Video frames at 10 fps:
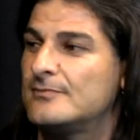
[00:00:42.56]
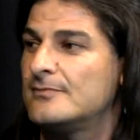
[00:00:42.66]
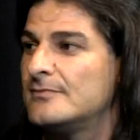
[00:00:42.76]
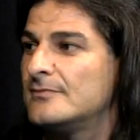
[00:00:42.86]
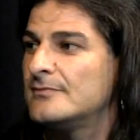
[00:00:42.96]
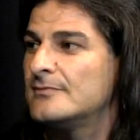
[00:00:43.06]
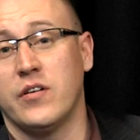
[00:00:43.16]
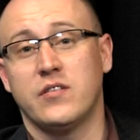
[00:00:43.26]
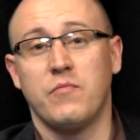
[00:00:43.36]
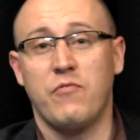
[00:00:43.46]
We're also going to look
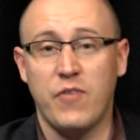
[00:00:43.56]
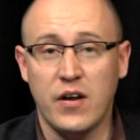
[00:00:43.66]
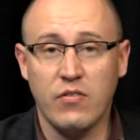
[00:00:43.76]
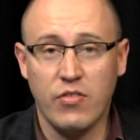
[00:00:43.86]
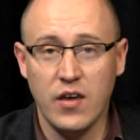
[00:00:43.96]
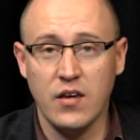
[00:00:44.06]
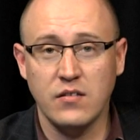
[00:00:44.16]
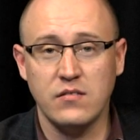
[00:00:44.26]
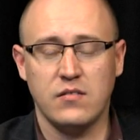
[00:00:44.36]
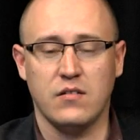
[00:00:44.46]
at some fun
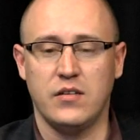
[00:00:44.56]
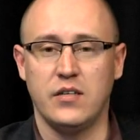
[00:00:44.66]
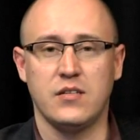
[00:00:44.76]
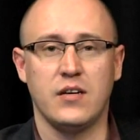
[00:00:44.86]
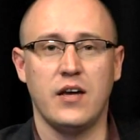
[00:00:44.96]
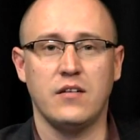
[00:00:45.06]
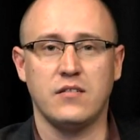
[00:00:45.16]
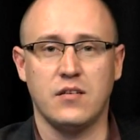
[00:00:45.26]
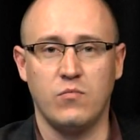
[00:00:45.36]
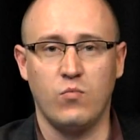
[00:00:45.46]
things on the internet,
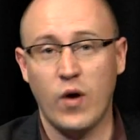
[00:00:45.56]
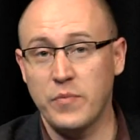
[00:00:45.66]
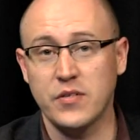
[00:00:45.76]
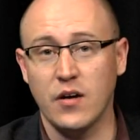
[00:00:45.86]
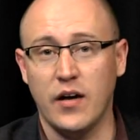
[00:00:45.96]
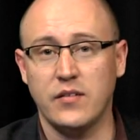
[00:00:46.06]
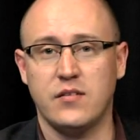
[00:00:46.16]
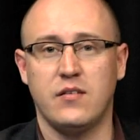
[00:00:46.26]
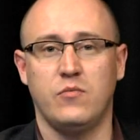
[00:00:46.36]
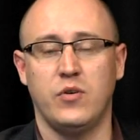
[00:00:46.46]
some
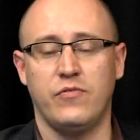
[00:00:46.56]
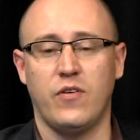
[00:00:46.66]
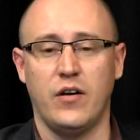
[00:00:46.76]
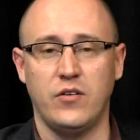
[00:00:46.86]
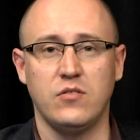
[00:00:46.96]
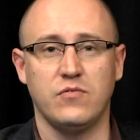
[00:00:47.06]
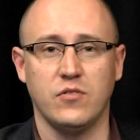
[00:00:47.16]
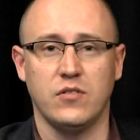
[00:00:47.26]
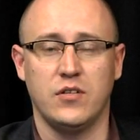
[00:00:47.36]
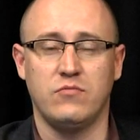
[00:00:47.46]
websites that we find
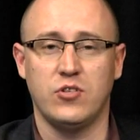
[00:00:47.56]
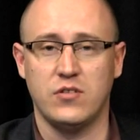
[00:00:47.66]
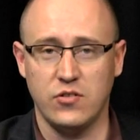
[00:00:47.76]
useful and just